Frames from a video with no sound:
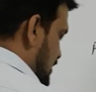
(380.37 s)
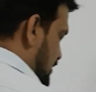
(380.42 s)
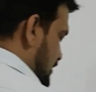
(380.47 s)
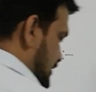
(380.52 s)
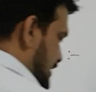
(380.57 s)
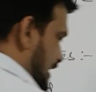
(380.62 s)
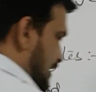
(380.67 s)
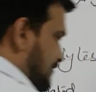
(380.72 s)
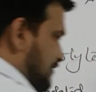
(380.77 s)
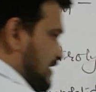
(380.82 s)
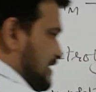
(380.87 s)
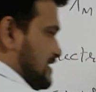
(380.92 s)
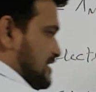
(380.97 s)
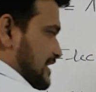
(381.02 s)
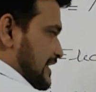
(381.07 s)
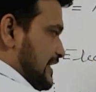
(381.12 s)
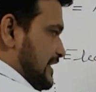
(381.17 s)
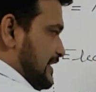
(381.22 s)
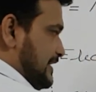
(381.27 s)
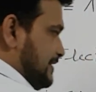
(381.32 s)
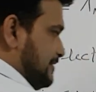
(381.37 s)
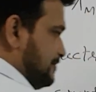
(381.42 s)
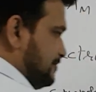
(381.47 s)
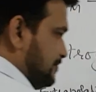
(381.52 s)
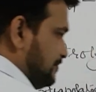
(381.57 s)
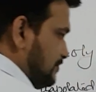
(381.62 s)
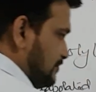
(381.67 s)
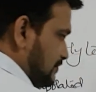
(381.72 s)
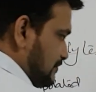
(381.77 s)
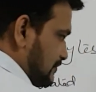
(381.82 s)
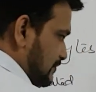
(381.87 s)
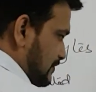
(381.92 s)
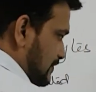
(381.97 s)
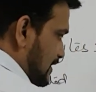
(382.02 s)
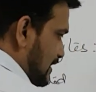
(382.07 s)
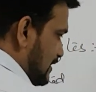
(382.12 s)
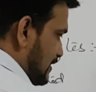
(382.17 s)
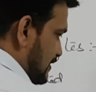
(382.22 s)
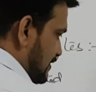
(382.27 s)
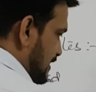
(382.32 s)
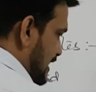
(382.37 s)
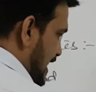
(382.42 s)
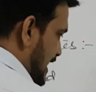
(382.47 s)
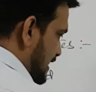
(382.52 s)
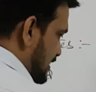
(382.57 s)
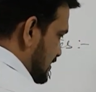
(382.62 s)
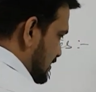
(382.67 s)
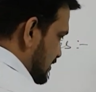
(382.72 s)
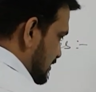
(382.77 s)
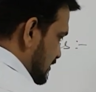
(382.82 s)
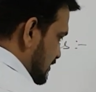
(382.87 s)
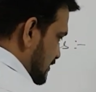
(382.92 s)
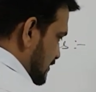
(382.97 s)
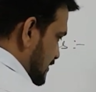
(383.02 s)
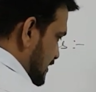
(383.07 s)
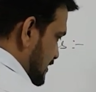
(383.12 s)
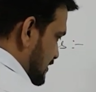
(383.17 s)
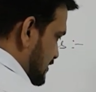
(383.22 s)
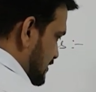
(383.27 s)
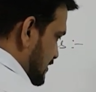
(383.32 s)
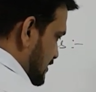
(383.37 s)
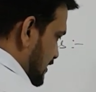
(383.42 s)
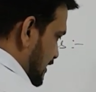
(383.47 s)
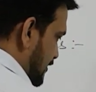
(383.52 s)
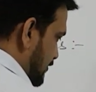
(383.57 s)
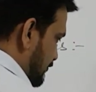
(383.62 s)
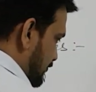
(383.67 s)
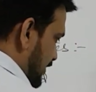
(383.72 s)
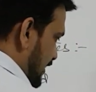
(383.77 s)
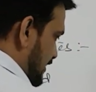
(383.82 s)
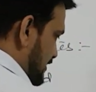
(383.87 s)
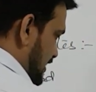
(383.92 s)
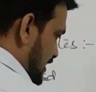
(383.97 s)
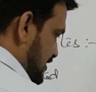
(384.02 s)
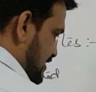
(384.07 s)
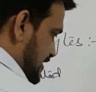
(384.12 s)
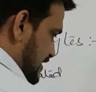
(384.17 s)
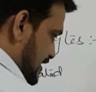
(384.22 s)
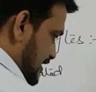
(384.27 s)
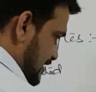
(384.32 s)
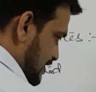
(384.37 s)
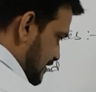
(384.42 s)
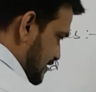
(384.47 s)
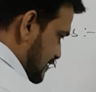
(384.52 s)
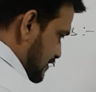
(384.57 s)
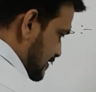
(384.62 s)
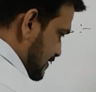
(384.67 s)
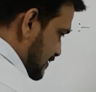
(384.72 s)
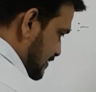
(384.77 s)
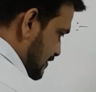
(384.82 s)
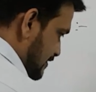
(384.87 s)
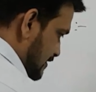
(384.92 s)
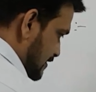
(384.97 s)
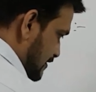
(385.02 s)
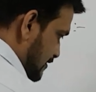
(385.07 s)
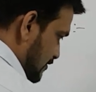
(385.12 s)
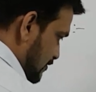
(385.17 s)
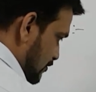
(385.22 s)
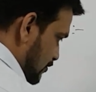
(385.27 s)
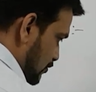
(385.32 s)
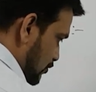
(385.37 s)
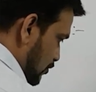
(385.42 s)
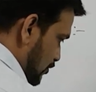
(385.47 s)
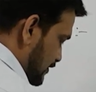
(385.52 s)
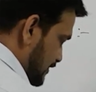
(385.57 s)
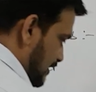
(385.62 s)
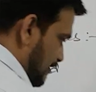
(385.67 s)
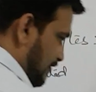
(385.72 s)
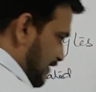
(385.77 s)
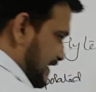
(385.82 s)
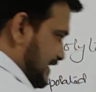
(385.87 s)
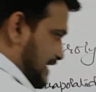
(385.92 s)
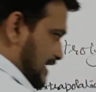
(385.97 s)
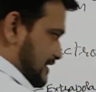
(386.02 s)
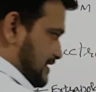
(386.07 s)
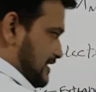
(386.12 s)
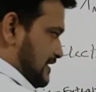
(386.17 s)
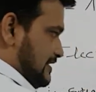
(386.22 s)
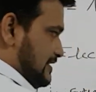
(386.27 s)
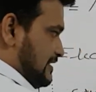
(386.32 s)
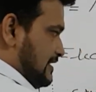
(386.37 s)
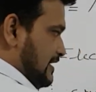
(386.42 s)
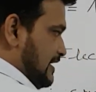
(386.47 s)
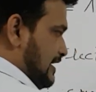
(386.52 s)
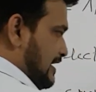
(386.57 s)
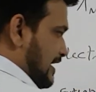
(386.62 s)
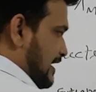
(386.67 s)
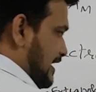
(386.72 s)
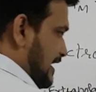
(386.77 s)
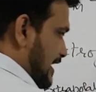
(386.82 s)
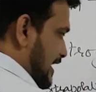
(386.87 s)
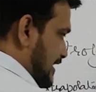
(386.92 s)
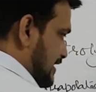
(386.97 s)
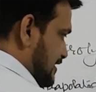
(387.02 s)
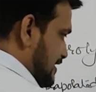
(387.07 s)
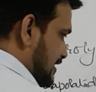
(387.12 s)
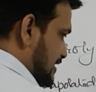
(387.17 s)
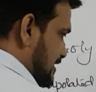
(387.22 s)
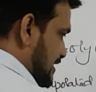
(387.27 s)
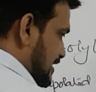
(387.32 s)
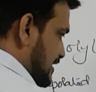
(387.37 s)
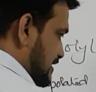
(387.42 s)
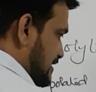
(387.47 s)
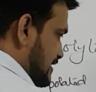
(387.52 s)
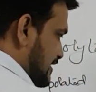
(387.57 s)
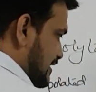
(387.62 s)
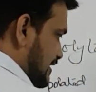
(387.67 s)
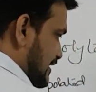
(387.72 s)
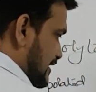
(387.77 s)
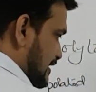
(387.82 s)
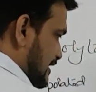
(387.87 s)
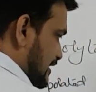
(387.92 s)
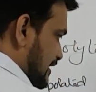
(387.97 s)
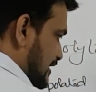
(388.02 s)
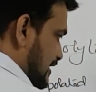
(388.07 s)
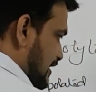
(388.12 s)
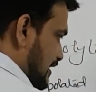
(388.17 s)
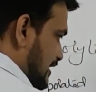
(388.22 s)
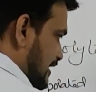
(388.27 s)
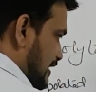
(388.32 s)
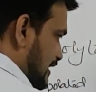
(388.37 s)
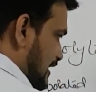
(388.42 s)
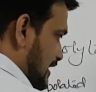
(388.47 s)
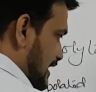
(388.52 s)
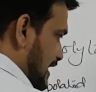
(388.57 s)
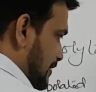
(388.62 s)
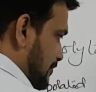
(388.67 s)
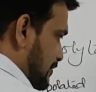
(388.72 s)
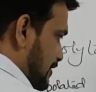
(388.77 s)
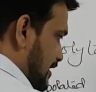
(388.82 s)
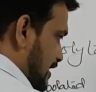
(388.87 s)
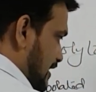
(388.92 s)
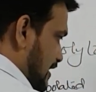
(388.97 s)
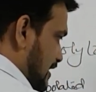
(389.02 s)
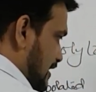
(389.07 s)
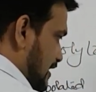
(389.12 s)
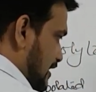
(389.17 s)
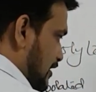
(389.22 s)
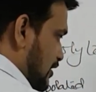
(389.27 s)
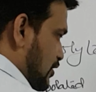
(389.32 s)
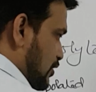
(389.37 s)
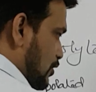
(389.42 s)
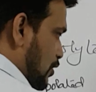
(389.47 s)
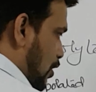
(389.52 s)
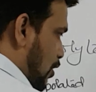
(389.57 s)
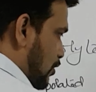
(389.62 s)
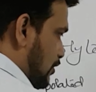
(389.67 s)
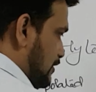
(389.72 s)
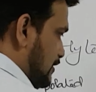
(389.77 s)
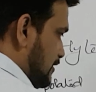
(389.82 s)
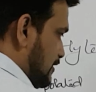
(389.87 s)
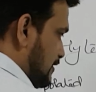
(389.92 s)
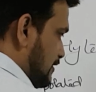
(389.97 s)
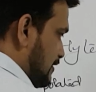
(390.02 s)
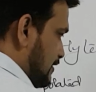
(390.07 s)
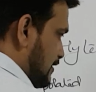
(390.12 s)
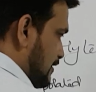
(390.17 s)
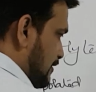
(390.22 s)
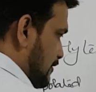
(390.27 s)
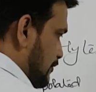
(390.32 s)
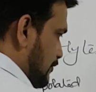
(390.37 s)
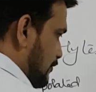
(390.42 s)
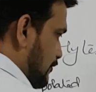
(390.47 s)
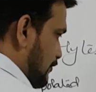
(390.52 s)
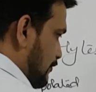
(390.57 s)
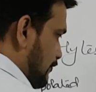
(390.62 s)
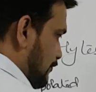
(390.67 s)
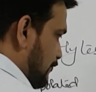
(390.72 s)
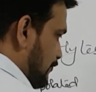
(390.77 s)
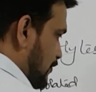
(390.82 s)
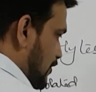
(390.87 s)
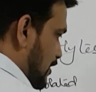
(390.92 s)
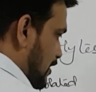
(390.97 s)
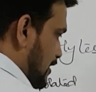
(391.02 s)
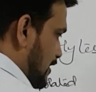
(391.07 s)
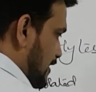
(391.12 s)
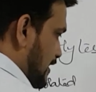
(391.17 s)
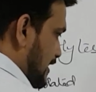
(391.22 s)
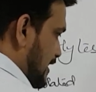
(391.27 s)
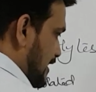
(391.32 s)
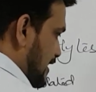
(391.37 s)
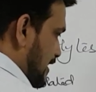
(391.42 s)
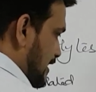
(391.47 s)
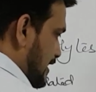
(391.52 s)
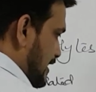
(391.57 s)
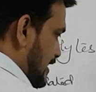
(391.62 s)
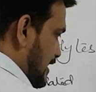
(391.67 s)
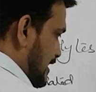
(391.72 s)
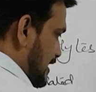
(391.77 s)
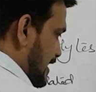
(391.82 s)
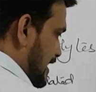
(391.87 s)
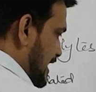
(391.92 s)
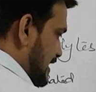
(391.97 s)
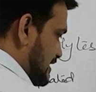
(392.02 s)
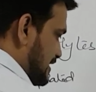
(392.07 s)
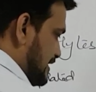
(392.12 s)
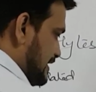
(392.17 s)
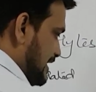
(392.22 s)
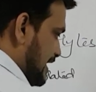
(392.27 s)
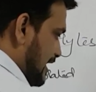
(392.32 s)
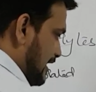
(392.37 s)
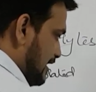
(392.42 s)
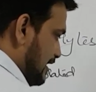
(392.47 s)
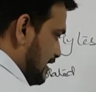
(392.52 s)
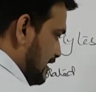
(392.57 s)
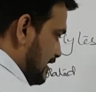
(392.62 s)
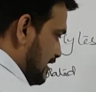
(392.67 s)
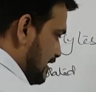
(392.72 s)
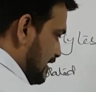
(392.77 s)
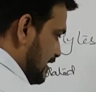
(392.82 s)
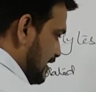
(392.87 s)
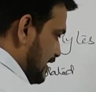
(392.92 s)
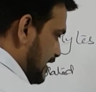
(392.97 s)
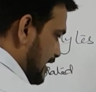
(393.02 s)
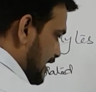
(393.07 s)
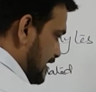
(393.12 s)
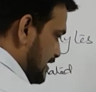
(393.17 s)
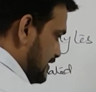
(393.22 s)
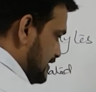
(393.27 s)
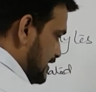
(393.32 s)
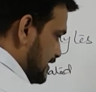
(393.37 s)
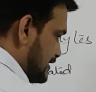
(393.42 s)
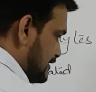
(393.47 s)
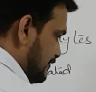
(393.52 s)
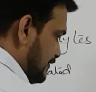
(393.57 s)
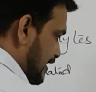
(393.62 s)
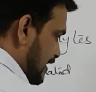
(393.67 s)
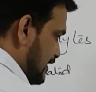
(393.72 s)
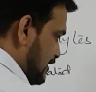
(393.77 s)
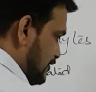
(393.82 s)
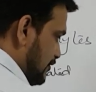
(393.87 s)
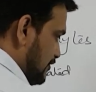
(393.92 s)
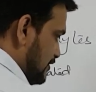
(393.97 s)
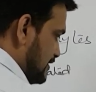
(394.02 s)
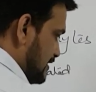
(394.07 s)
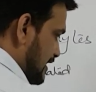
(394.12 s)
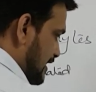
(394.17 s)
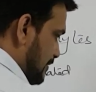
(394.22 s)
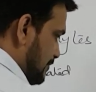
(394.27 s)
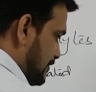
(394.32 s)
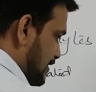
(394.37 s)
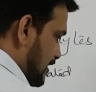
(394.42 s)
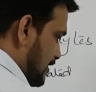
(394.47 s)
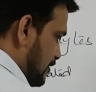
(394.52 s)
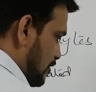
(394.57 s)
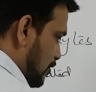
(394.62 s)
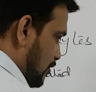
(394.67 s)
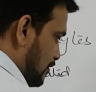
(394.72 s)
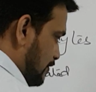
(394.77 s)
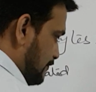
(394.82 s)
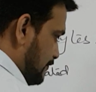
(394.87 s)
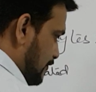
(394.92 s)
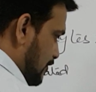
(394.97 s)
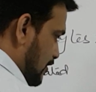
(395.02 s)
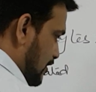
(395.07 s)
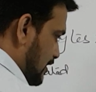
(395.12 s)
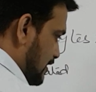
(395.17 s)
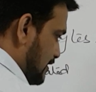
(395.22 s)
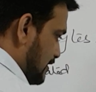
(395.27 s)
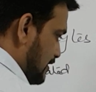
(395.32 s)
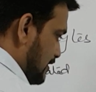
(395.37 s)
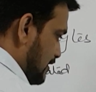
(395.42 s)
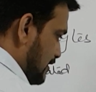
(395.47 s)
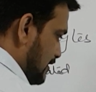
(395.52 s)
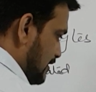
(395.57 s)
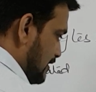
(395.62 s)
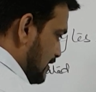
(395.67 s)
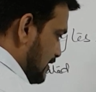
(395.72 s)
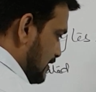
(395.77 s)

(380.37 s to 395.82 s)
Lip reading: then we see that this curve will touch here on the y-axis, and this is lambda naught for HCl and this value is lambda naught for